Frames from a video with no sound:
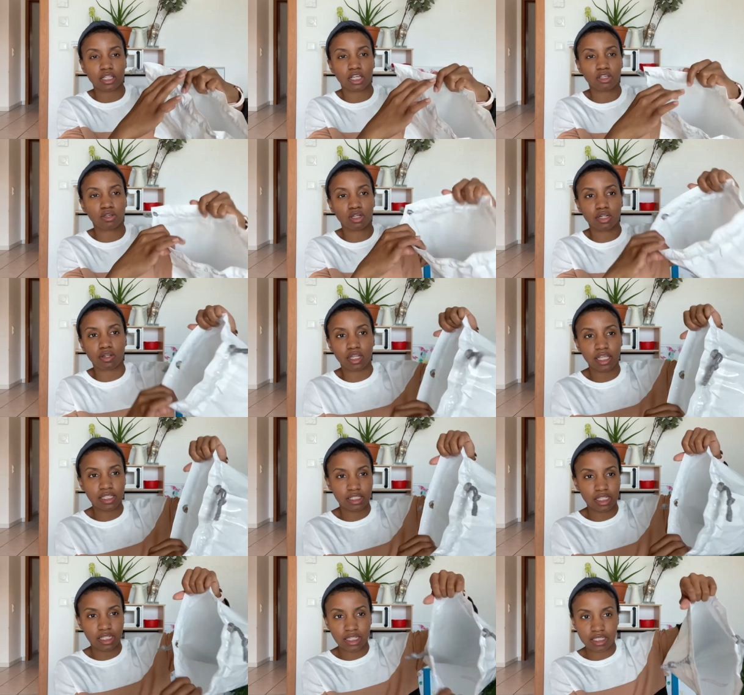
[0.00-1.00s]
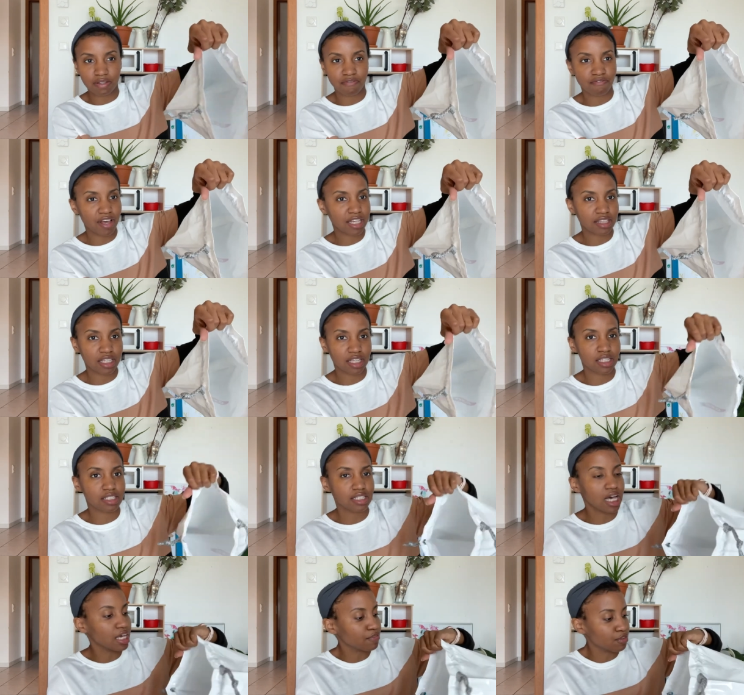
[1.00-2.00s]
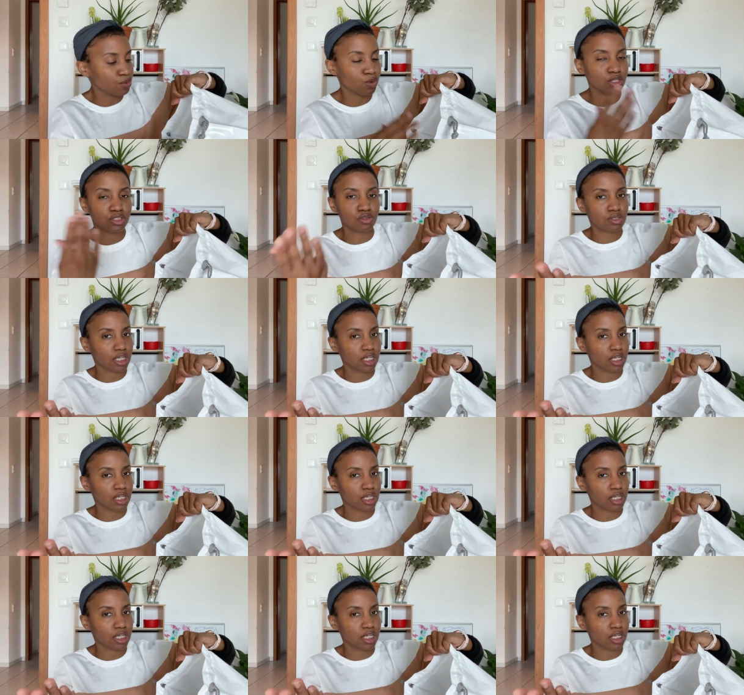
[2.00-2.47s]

Like you can easily disinfect the inside if you want to.